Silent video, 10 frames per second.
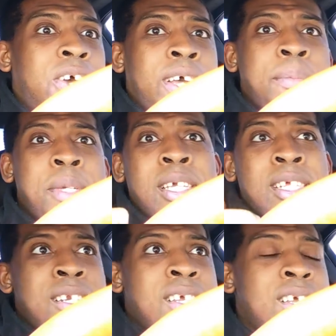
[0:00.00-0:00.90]
I
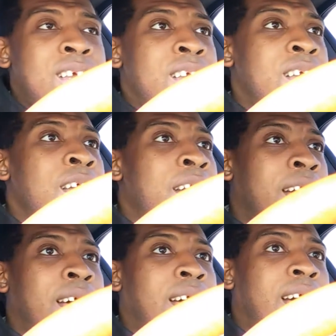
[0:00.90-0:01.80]
mean,
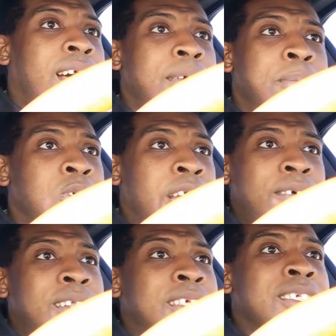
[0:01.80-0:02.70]
I'm
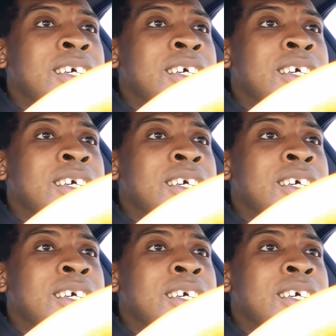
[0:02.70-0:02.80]
driving this